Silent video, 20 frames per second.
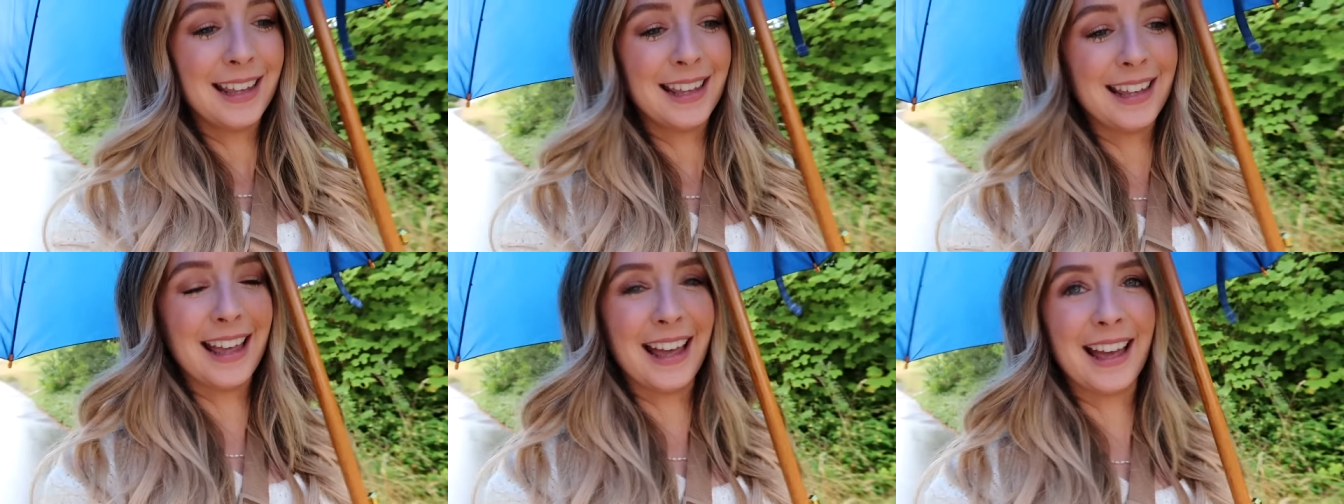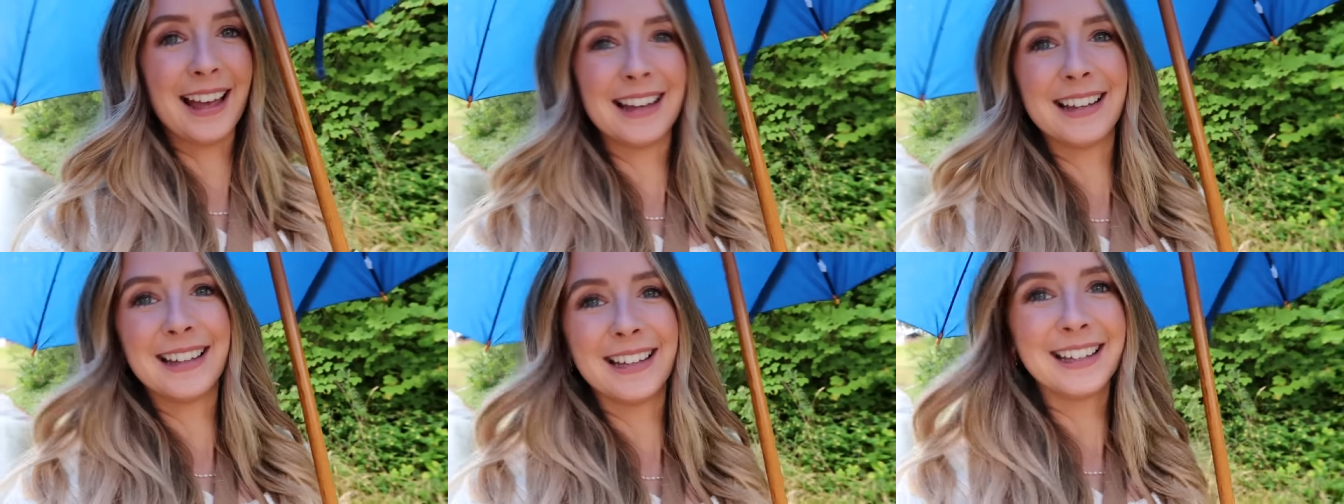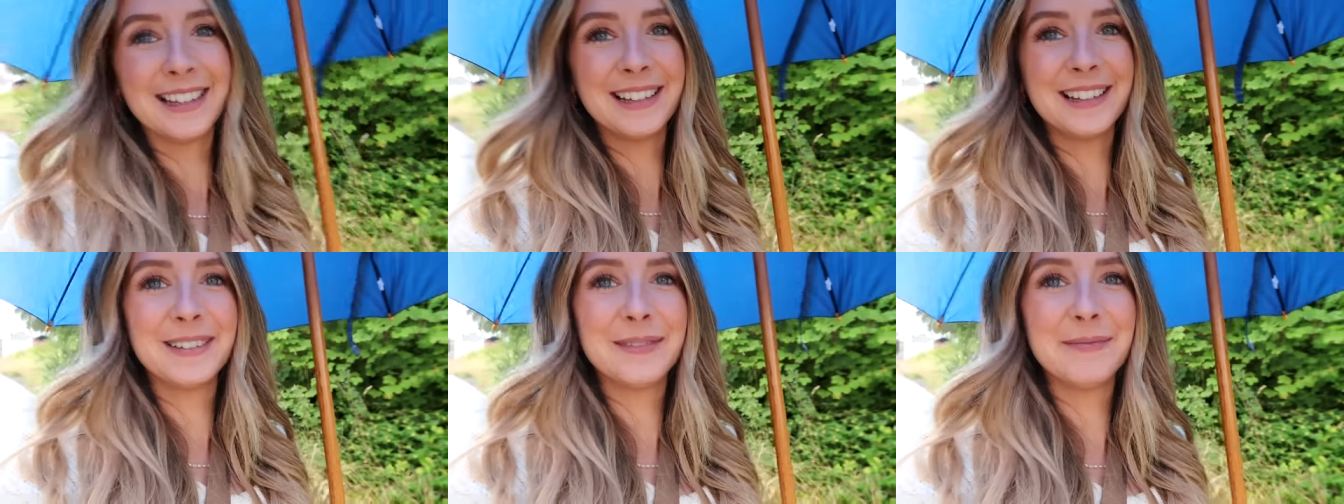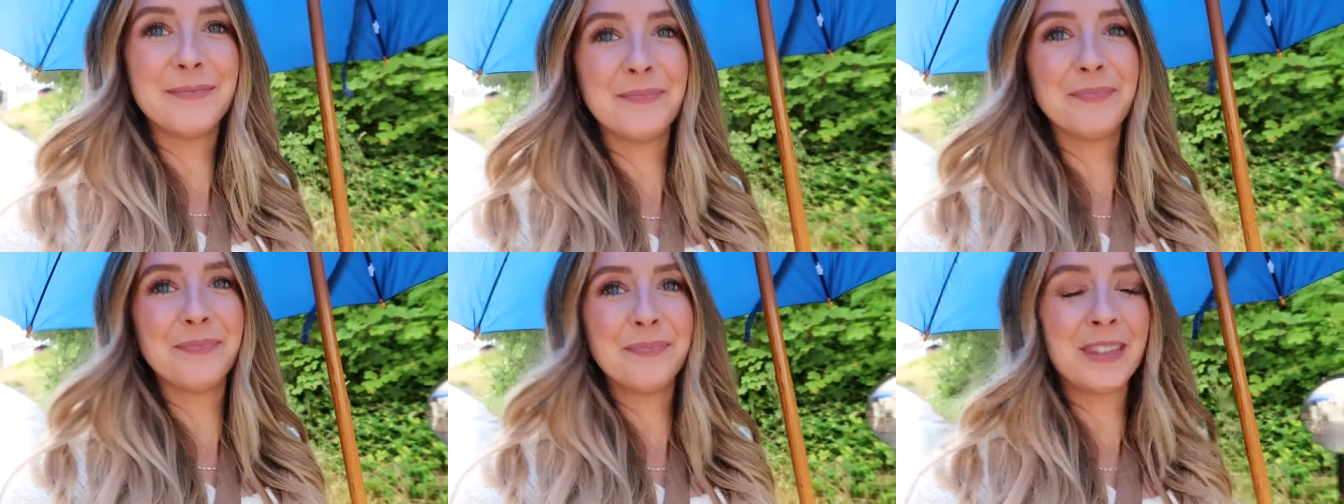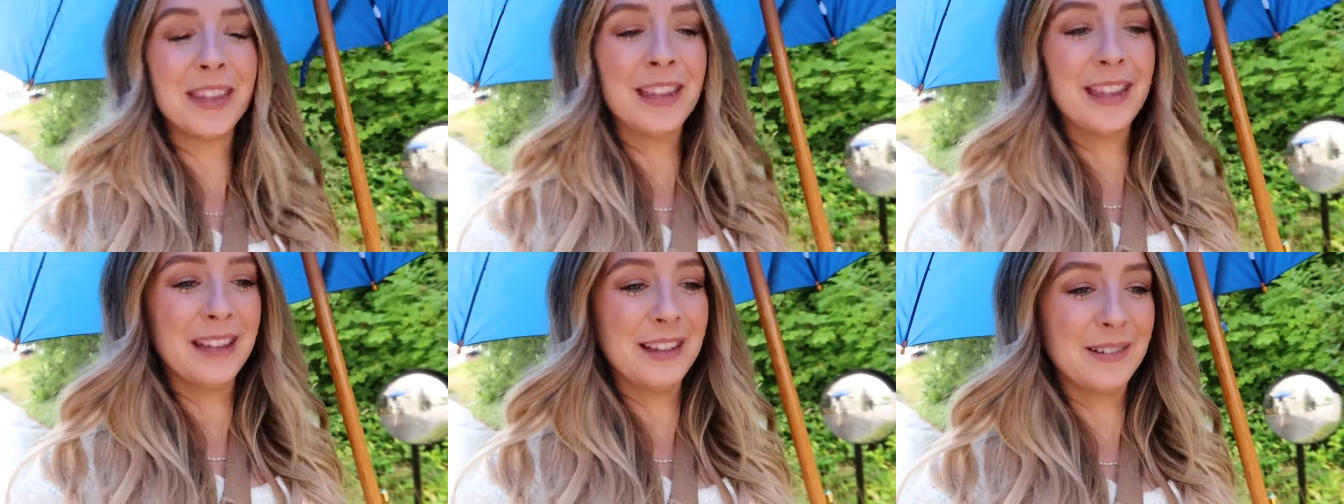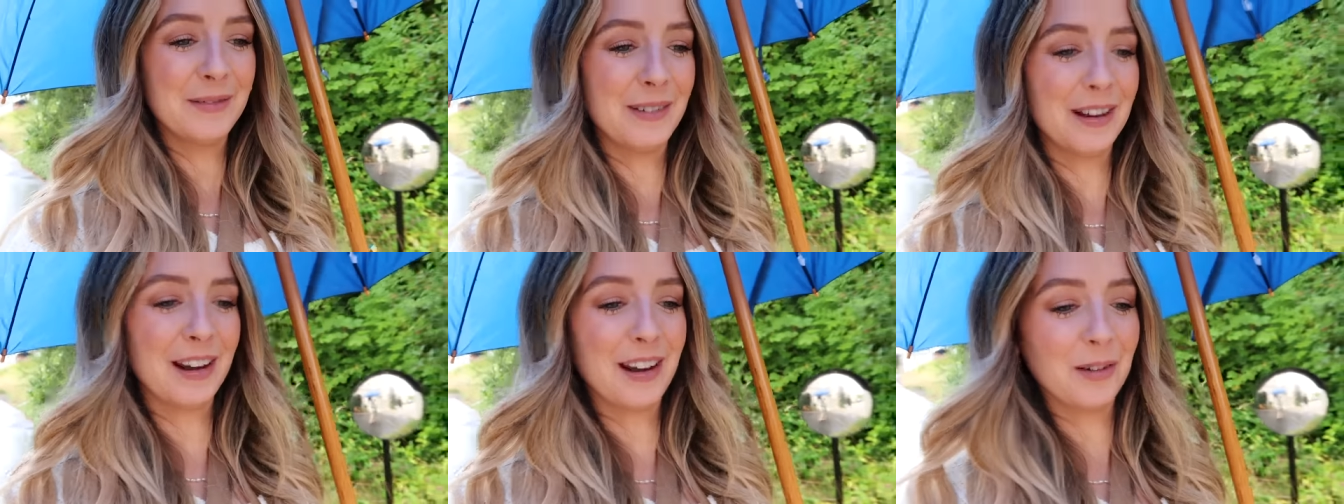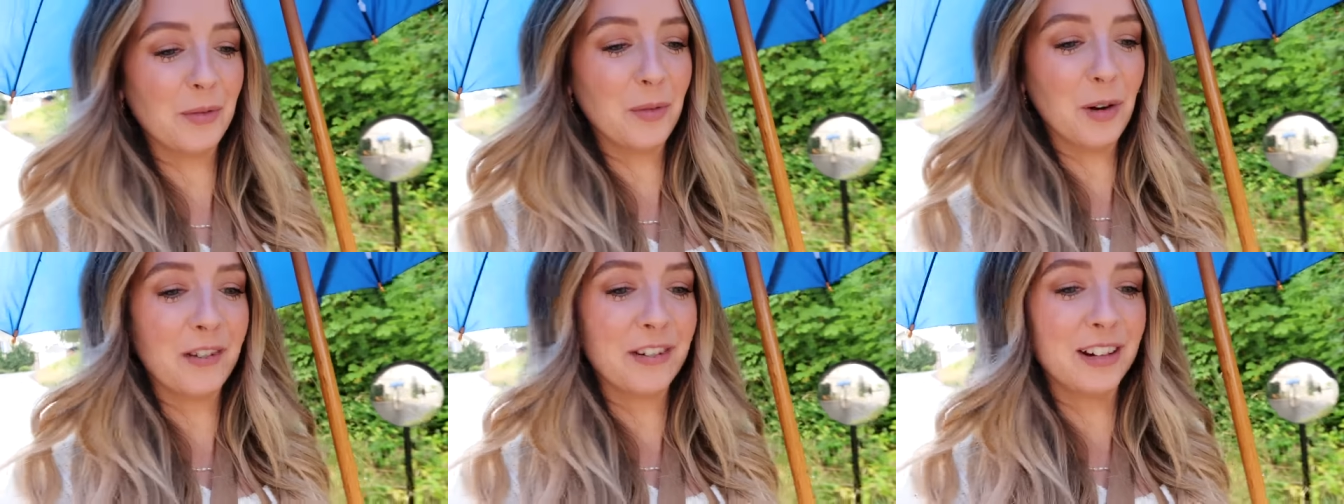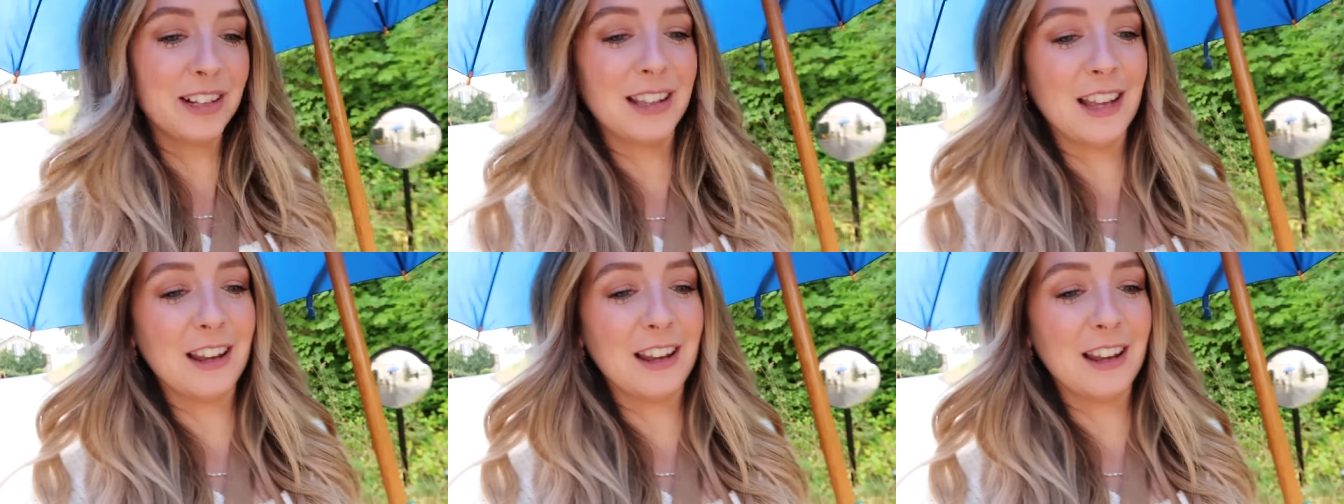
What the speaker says: Yeah. We're like worried